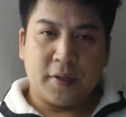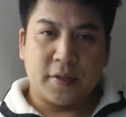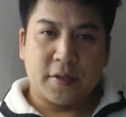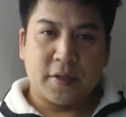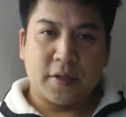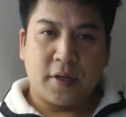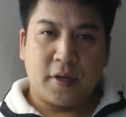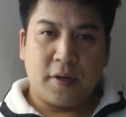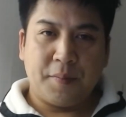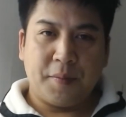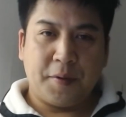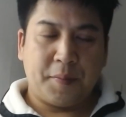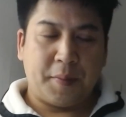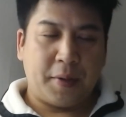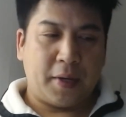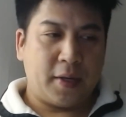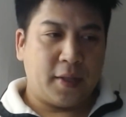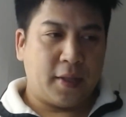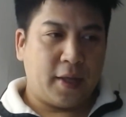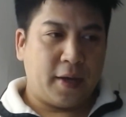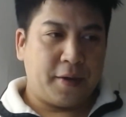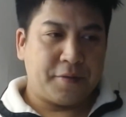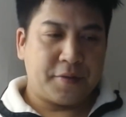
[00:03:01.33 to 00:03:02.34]
gonna be my
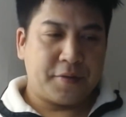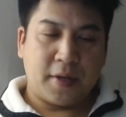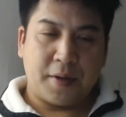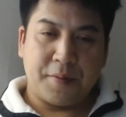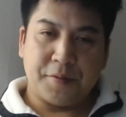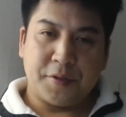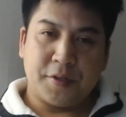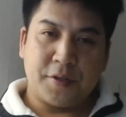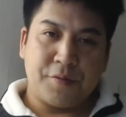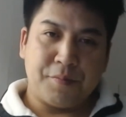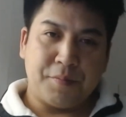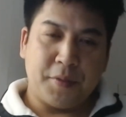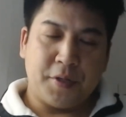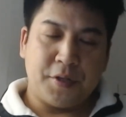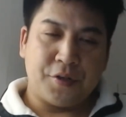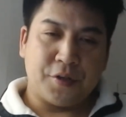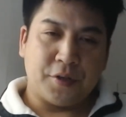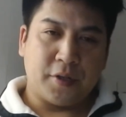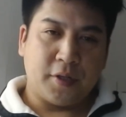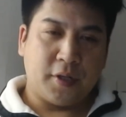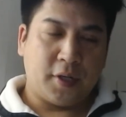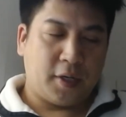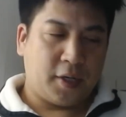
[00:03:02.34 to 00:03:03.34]
lifetime's
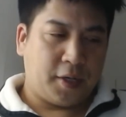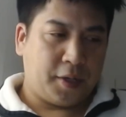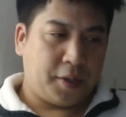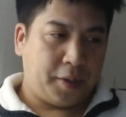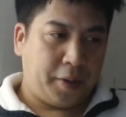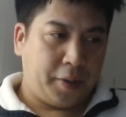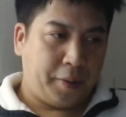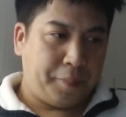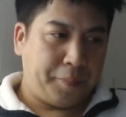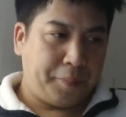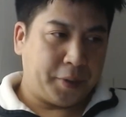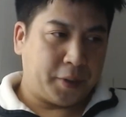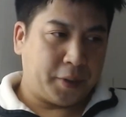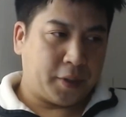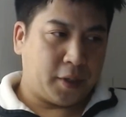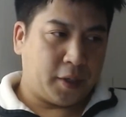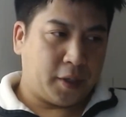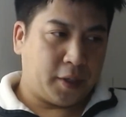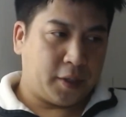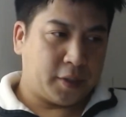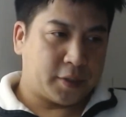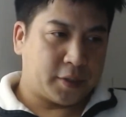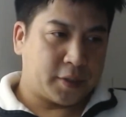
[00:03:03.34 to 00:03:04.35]
mission
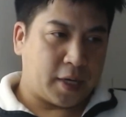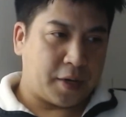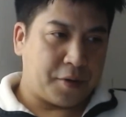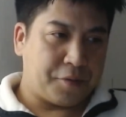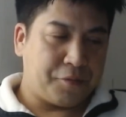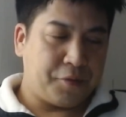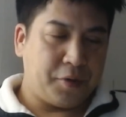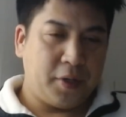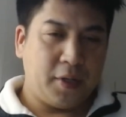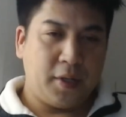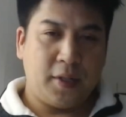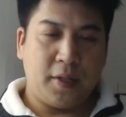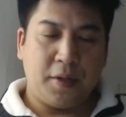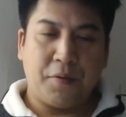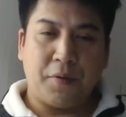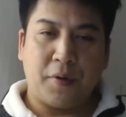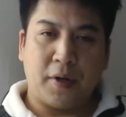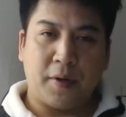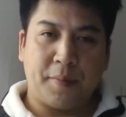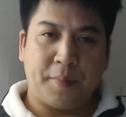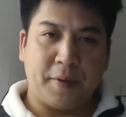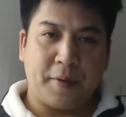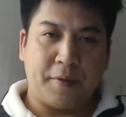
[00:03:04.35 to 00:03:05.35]
because I really
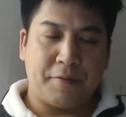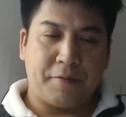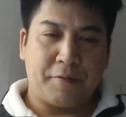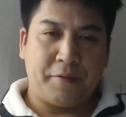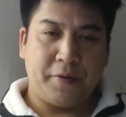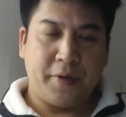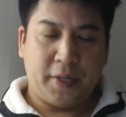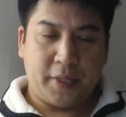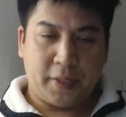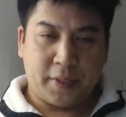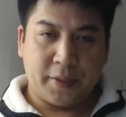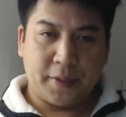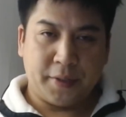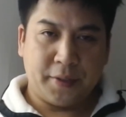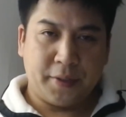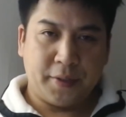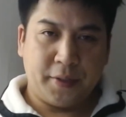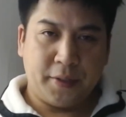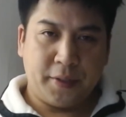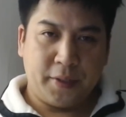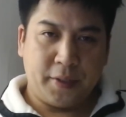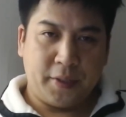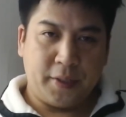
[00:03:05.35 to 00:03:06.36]
want to be free.
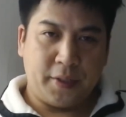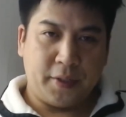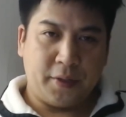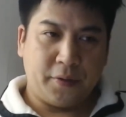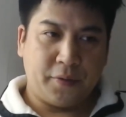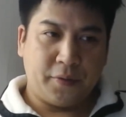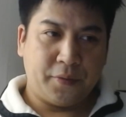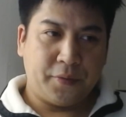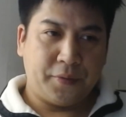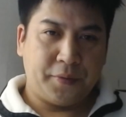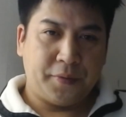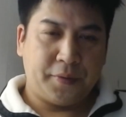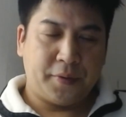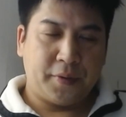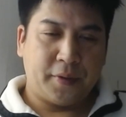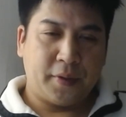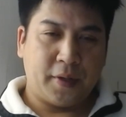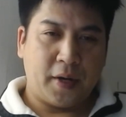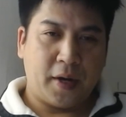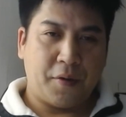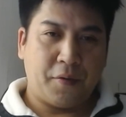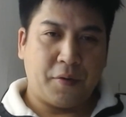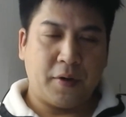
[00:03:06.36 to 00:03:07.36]
You know,
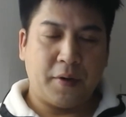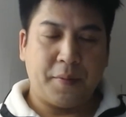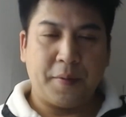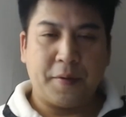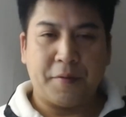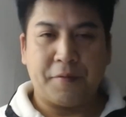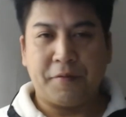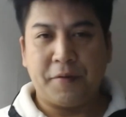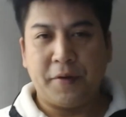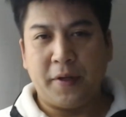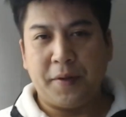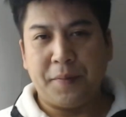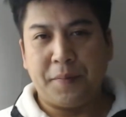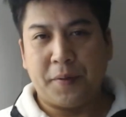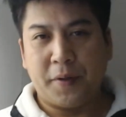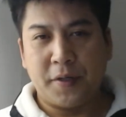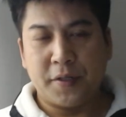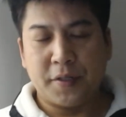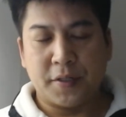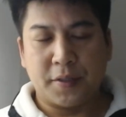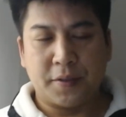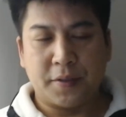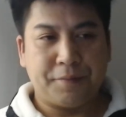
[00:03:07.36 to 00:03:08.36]
I want to be a free
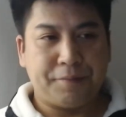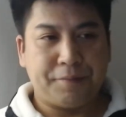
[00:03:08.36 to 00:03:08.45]
person,